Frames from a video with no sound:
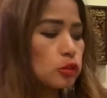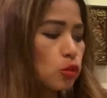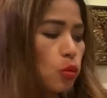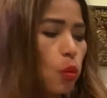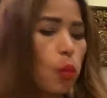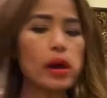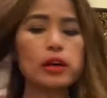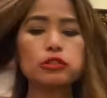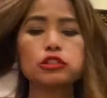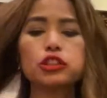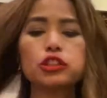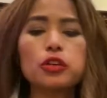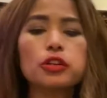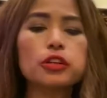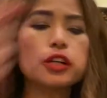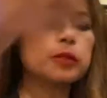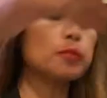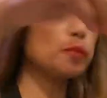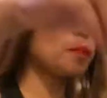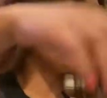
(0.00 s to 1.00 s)
wow so
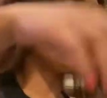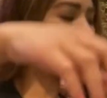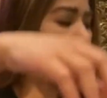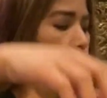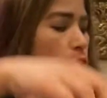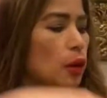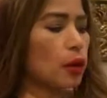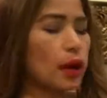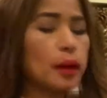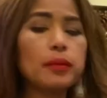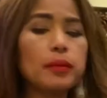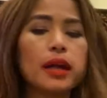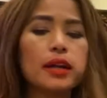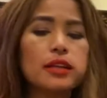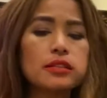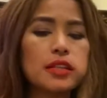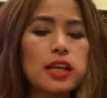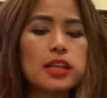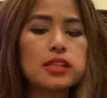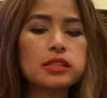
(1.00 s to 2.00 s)
good now i'm
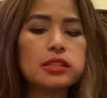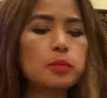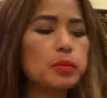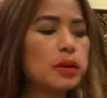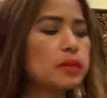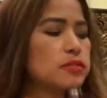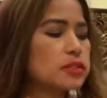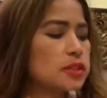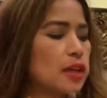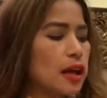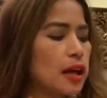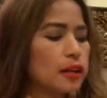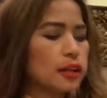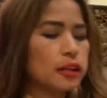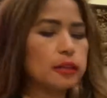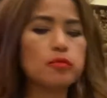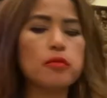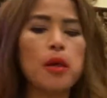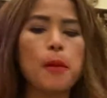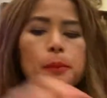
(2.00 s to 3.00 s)
gonna taste a big salad
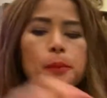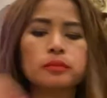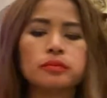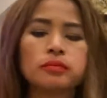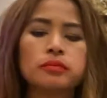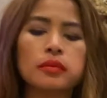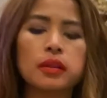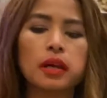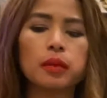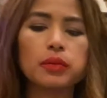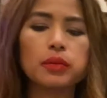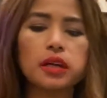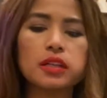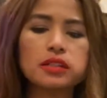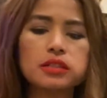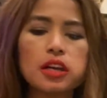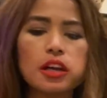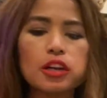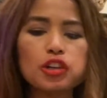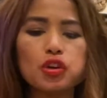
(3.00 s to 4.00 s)
i'm gonna
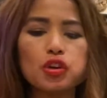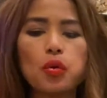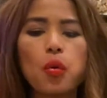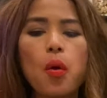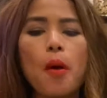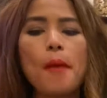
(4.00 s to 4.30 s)
tell you